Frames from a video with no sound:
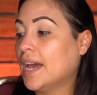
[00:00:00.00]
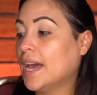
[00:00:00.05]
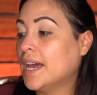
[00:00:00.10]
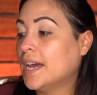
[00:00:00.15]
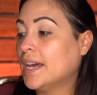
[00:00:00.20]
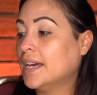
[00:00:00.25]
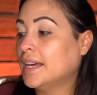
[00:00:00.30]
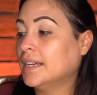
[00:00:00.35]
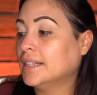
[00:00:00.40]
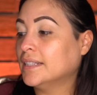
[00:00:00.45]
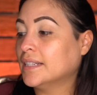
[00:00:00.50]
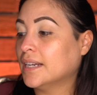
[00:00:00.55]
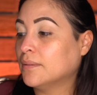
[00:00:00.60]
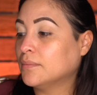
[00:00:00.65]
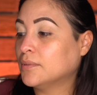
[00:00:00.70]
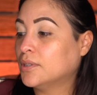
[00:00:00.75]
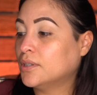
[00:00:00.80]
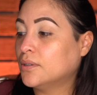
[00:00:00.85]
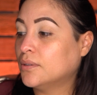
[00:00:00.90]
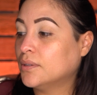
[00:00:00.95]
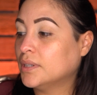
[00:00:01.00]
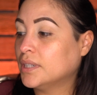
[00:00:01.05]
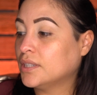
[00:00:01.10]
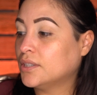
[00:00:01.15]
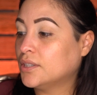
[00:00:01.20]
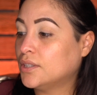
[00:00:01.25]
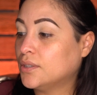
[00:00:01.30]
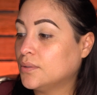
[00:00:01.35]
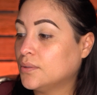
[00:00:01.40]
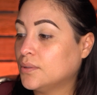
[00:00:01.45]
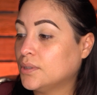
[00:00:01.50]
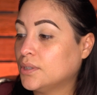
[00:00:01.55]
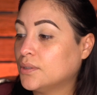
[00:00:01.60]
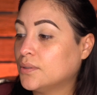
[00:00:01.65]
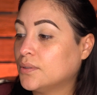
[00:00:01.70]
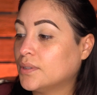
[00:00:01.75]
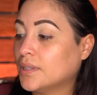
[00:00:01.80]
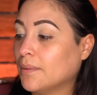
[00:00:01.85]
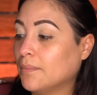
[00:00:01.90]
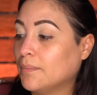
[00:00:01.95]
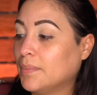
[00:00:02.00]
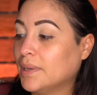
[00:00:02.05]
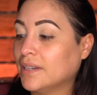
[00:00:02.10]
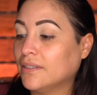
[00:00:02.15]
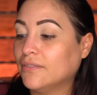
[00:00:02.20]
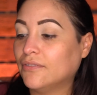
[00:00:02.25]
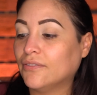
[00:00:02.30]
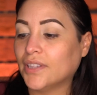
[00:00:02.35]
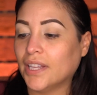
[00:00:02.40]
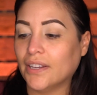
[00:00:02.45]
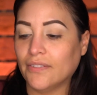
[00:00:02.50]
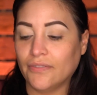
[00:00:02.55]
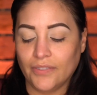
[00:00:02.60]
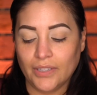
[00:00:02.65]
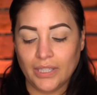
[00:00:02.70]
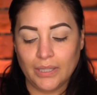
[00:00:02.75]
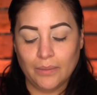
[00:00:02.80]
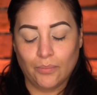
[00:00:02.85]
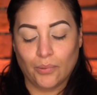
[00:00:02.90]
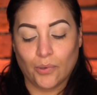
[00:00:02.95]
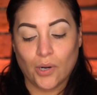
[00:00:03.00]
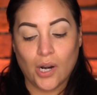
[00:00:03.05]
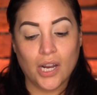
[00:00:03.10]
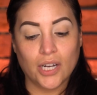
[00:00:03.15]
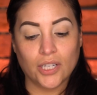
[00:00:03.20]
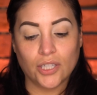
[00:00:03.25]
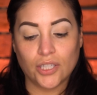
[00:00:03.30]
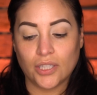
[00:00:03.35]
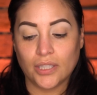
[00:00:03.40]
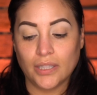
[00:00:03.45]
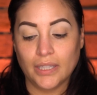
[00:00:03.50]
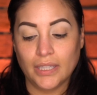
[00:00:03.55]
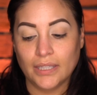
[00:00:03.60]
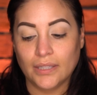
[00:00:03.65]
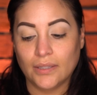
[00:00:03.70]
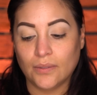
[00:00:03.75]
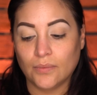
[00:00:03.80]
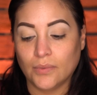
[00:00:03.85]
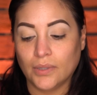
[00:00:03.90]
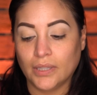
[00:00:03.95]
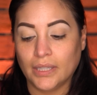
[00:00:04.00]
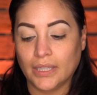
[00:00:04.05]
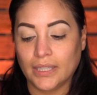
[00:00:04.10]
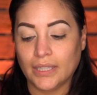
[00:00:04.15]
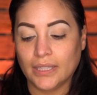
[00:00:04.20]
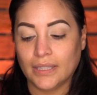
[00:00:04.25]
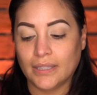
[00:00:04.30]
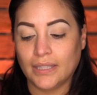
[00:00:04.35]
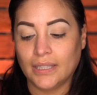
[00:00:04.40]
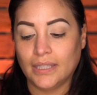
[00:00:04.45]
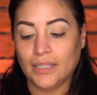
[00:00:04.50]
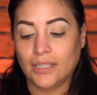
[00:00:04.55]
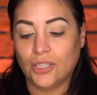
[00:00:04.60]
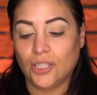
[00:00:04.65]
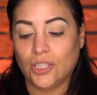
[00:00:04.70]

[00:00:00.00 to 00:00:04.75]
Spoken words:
and I'm going to use a big fluffy brush. This one is the